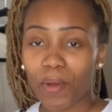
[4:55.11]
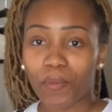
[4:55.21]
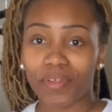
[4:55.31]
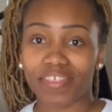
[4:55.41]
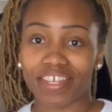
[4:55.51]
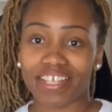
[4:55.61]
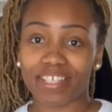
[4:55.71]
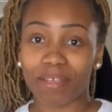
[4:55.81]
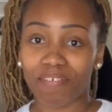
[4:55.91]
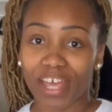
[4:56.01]
with
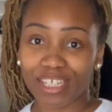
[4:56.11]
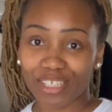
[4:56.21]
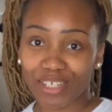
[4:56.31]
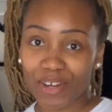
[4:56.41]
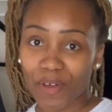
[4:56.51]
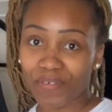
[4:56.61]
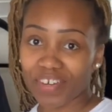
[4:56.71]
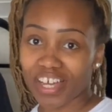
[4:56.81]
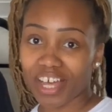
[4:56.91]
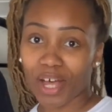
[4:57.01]
these Fashion
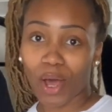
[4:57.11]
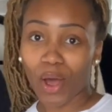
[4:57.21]
Nova